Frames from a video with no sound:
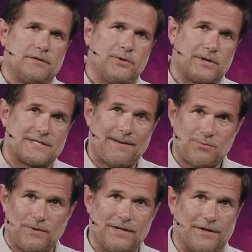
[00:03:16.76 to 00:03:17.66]
to accept
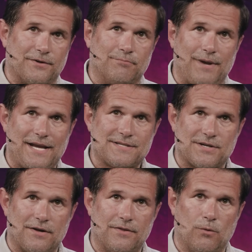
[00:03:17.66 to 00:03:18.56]
one another based
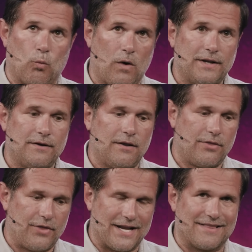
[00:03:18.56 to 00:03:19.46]
on the one
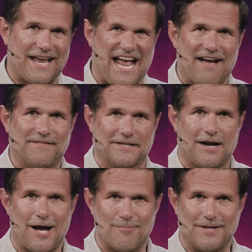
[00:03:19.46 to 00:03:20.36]
thing they have in
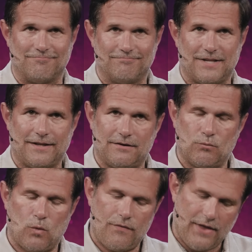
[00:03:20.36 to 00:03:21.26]
common. That
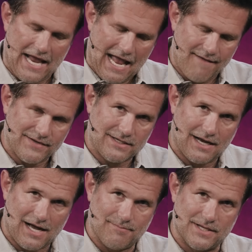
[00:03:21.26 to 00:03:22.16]
what they have in
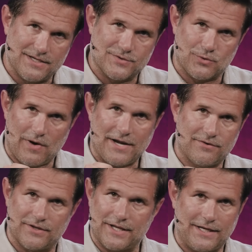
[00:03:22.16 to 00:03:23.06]
common is
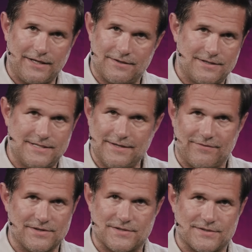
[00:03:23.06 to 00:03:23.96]
greater than any
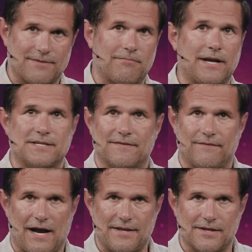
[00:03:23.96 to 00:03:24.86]
differences that might
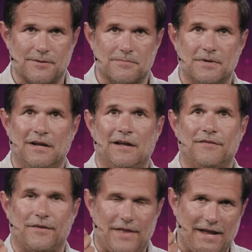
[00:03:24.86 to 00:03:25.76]
divide them,
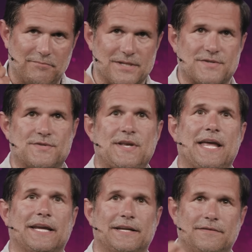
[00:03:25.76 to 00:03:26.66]
that they have been
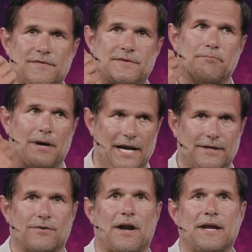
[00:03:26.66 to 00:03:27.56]
saved by
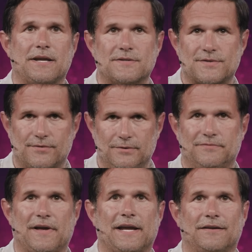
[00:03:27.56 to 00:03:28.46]
grace through
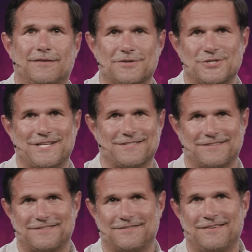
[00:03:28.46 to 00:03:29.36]
faith in
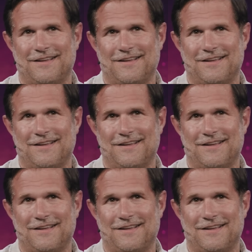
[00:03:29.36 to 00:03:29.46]
Jesus.